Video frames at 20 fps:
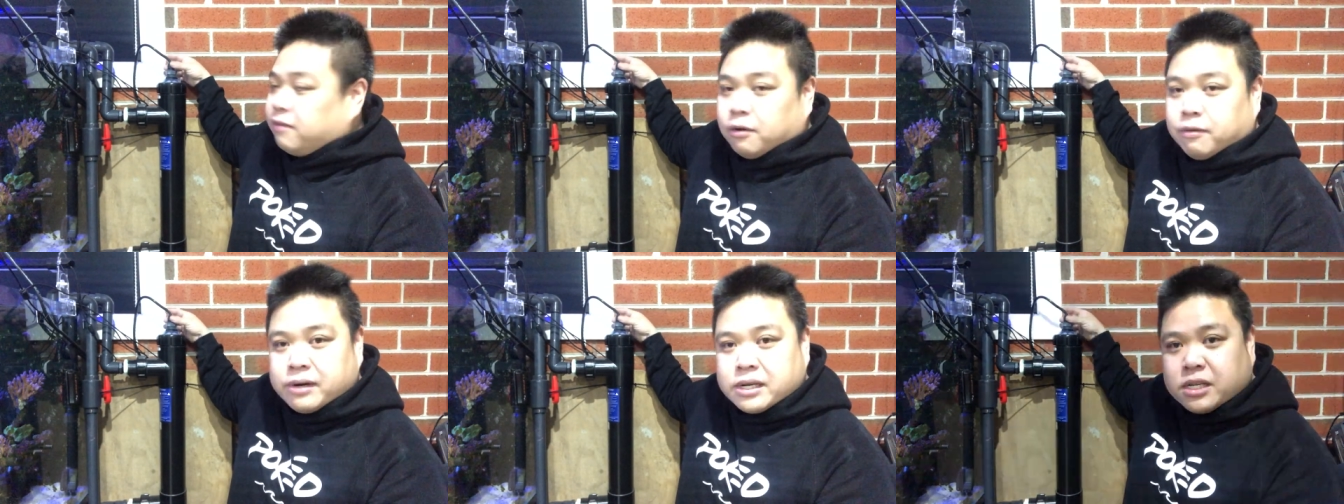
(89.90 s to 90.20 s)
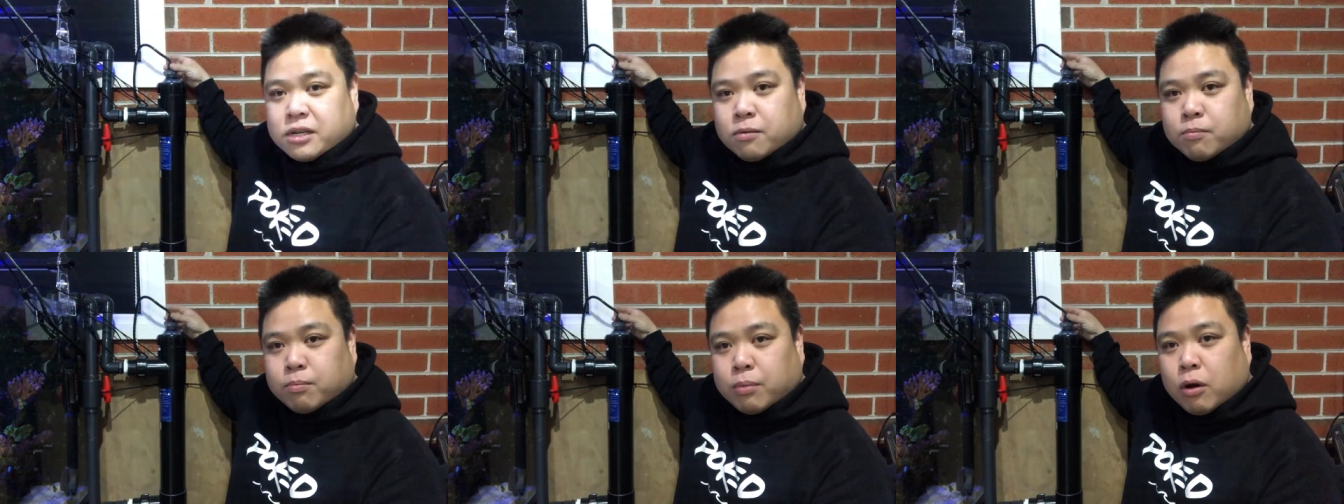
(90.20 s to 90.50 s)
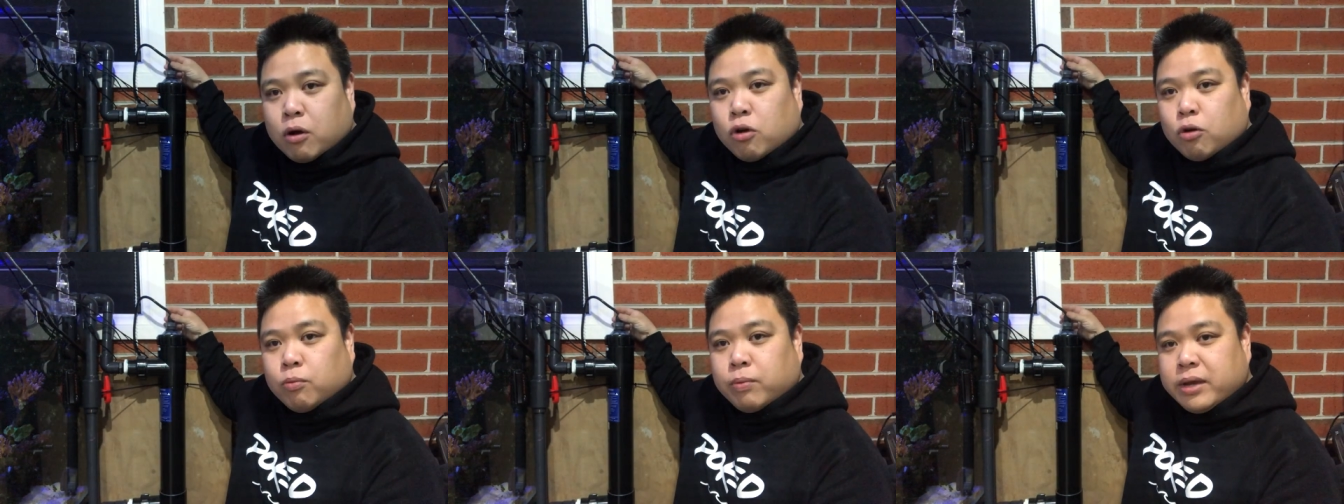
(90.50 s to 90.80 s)
fluorescent
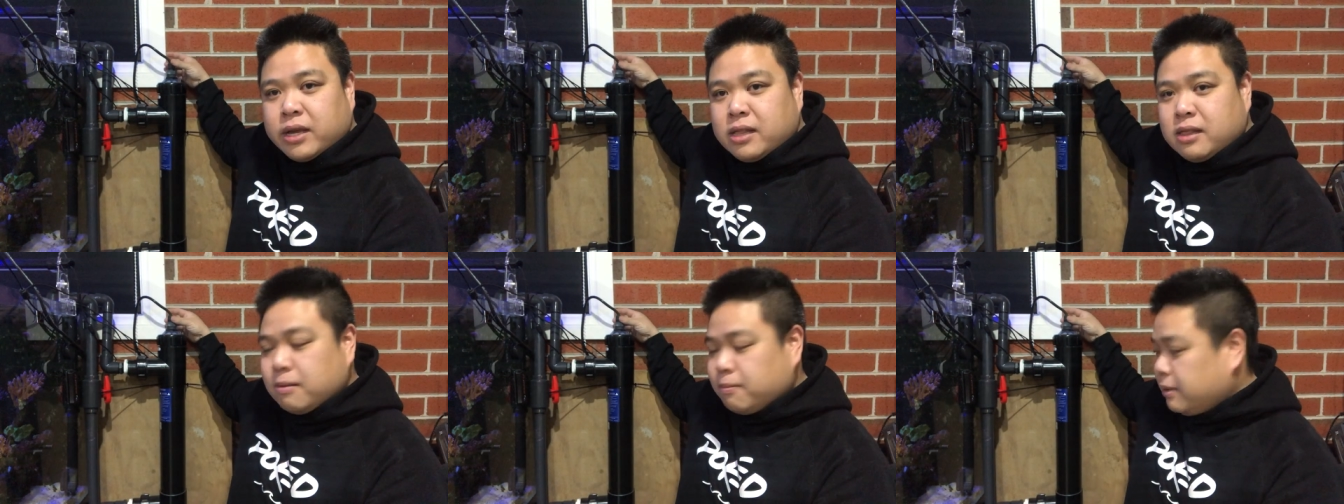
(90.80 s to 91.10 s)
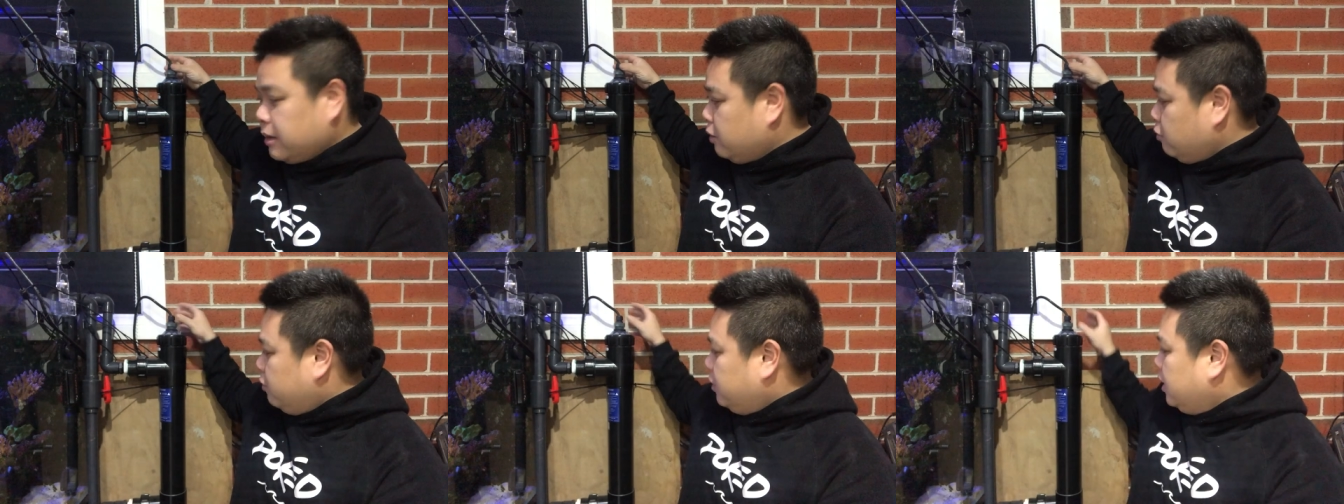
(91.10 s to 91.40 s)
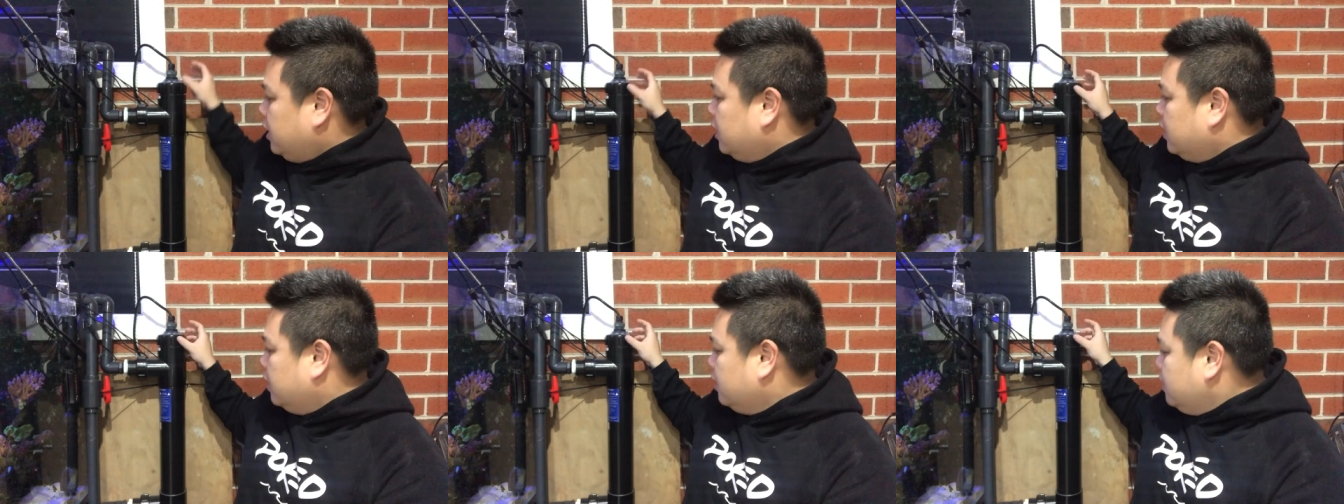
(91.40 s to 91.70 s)
bulb in the middle
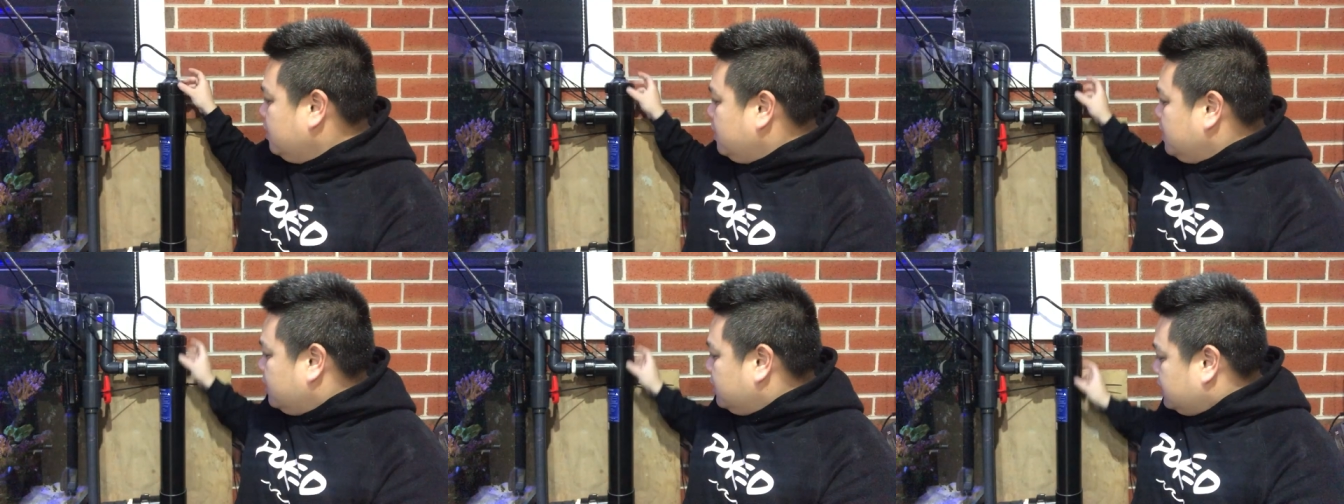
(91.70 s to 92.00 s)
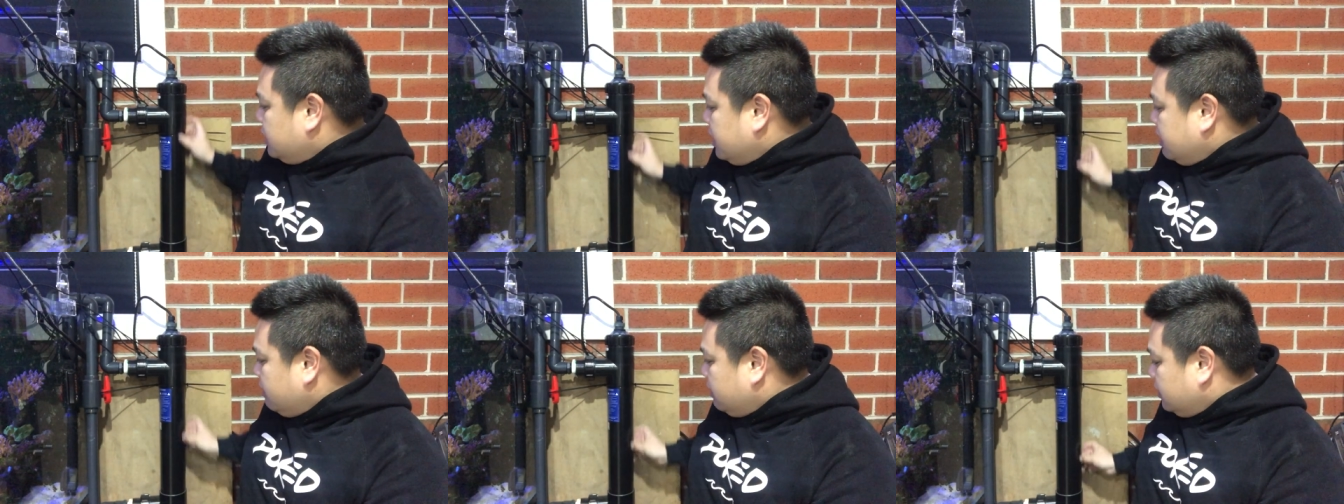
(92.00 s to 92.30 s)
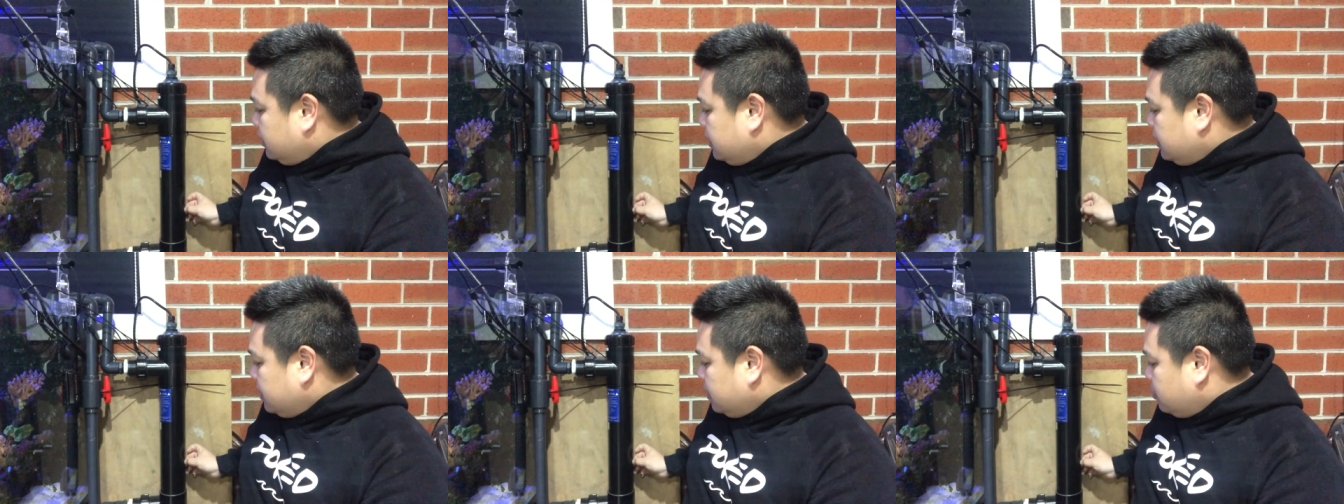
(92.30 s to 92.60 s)
here, down
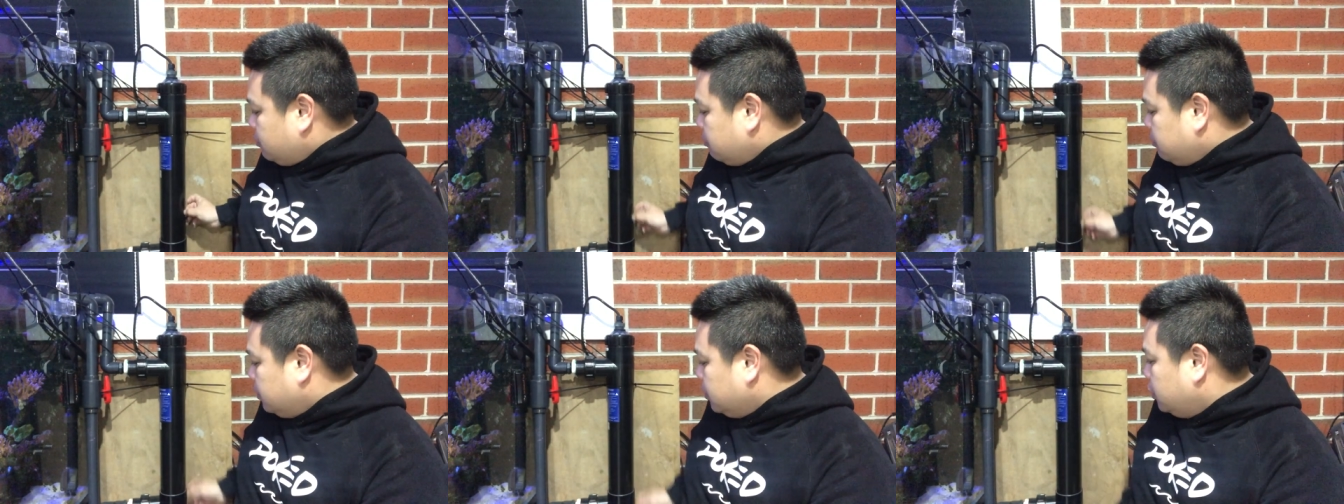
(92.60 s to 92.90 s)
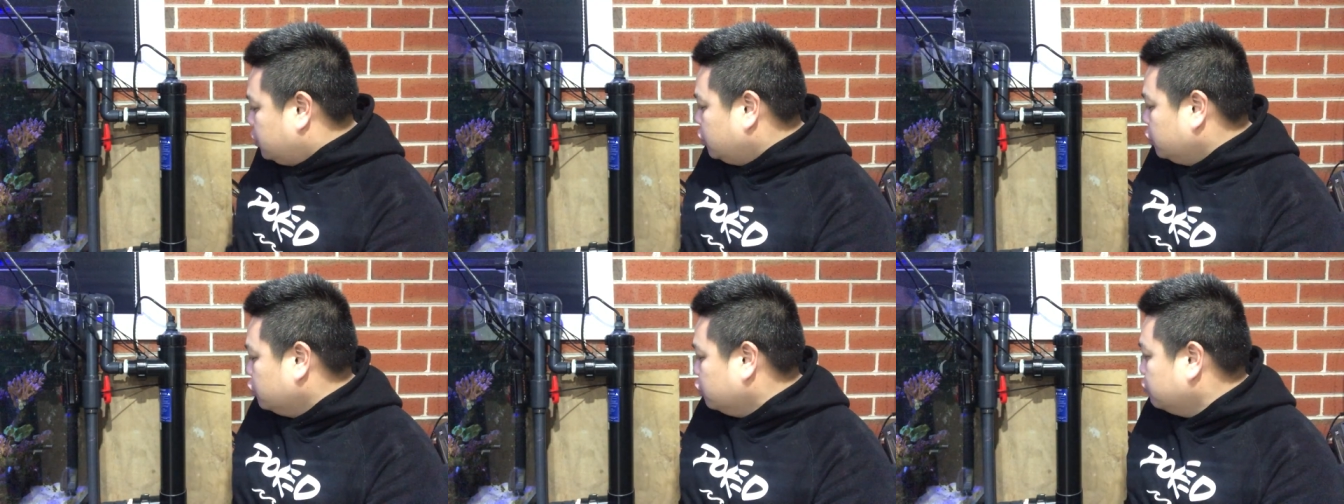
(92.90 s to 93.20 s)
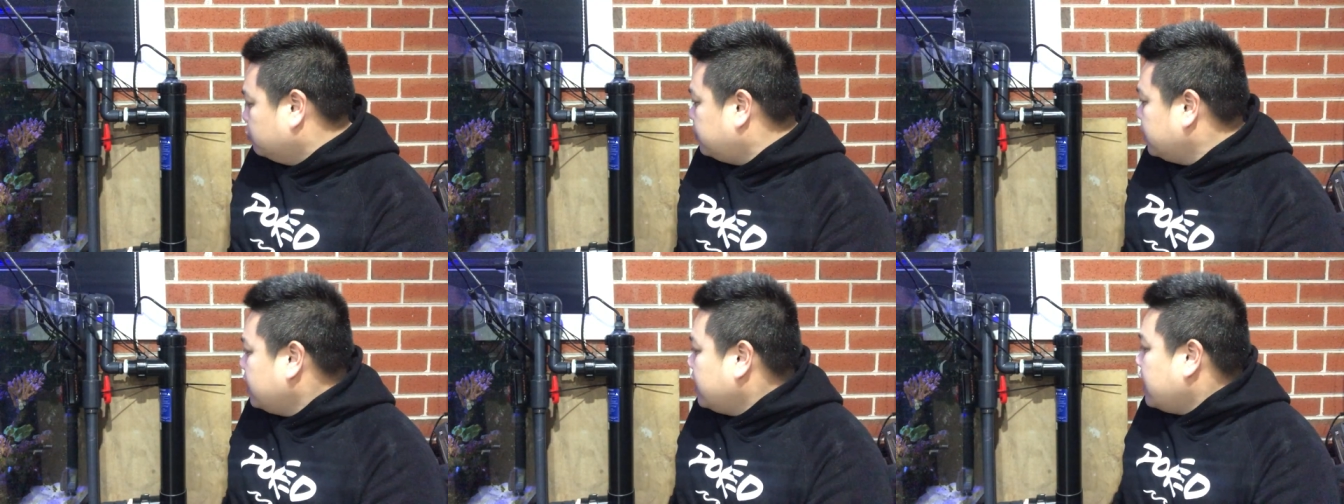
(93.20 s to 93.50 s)
the center of the
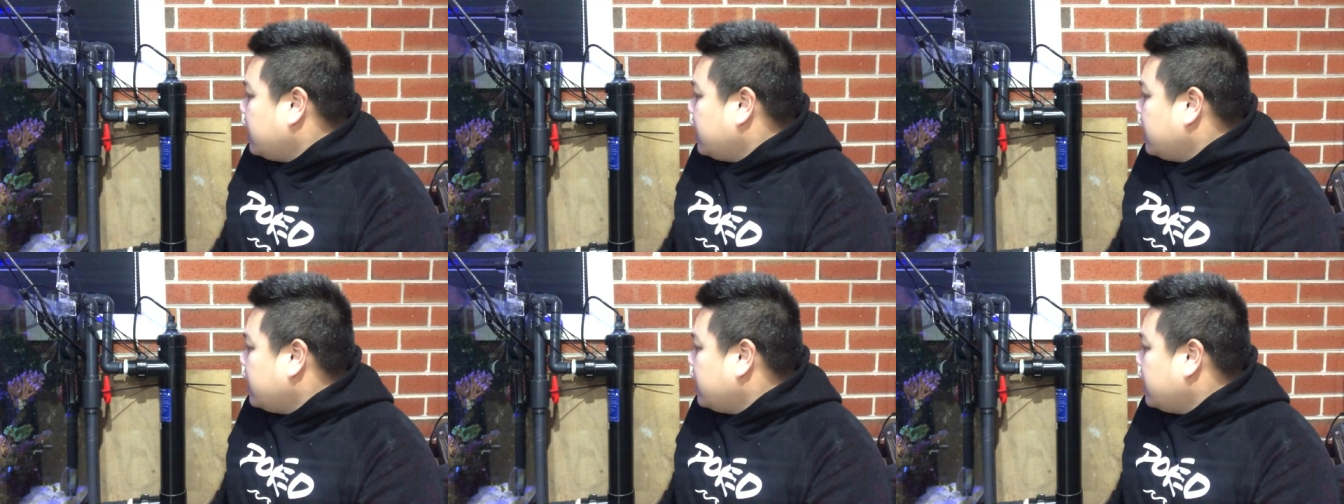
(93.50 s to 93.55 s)
tube,